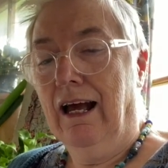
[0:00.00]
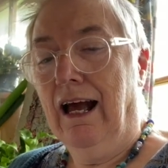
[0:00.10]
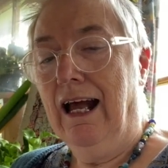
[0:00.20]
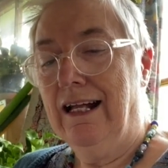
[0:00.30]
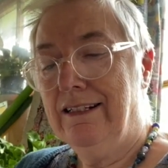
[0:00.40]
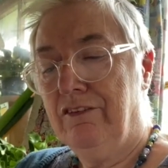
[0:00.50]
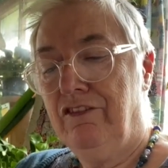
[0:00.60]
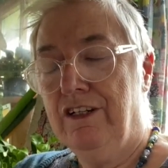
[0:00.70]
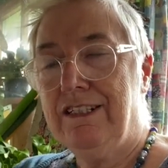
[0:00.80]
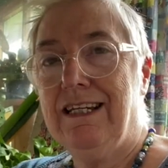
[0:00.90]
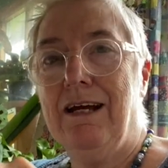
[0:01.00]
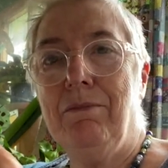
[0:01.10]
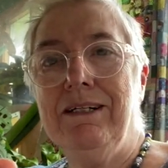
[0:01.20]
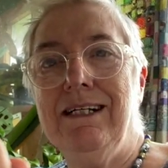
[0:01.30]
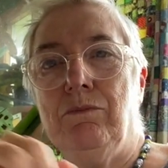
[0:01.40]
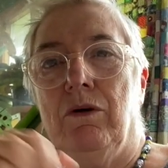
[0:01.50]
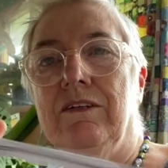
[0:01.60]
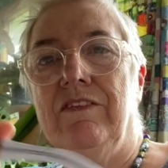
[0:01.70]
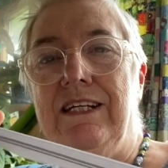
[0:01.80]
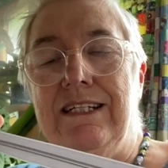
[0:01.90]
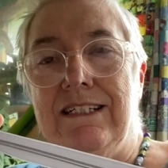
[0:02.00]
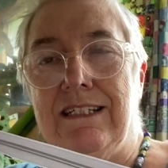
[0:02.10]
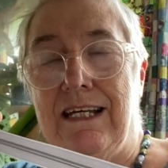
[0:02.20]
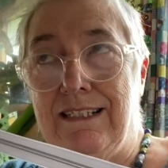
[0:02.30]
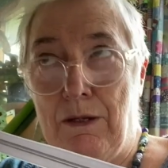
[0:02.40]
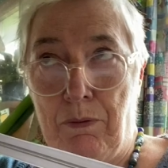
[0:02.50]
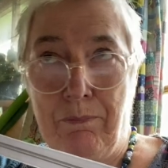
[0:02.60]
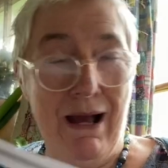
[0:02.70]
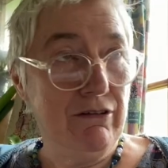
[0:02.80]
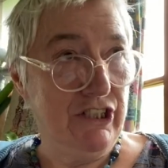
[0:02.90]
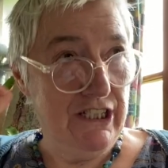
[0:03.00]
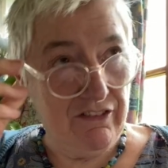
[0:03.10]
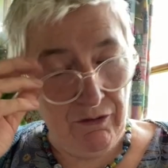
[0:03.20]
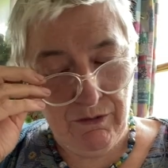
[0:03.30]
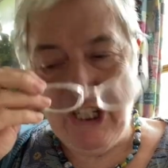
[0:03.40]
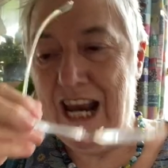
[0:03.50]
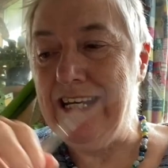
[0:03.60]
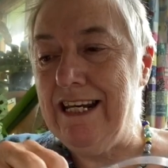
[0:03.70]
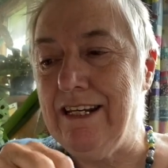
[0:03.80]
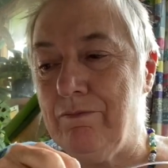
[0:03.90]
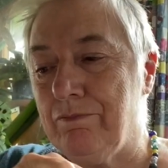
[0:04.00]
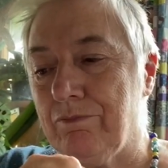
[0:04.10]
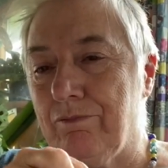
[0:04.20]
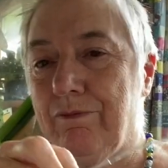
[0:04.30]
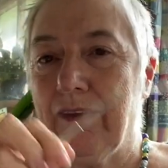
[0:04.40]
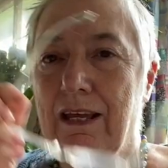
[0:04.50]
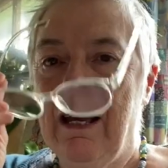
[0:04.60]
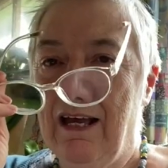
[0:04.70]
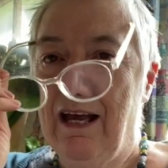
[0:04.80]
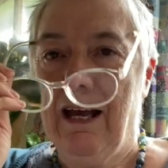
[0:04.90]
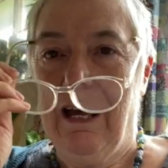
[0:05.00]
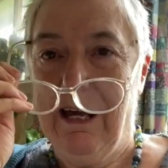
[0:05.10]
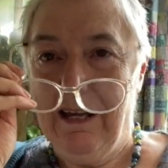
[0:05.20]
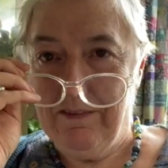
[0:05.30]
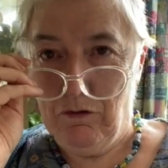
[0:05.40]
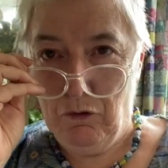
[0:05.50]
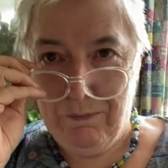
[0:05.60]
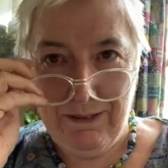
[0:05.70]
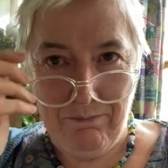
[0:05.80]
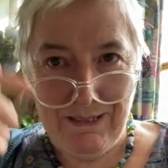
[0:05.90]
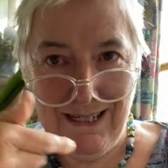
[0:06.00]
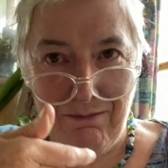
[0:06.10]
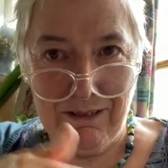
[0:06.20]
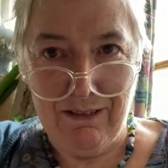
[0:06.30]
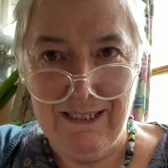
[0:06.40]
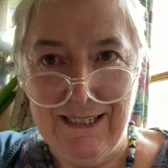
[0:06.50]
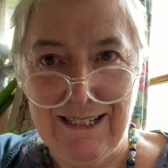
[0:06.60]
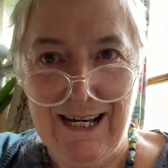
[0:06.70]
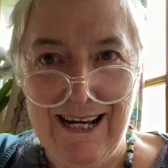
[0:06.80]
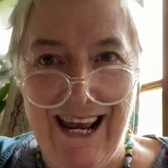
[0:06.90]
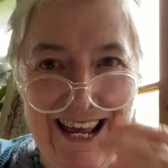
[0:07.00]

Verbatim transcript: and the first time I did one of these uh, zipper pouches from Jenny, uh, oh, my, my zip was on the inside.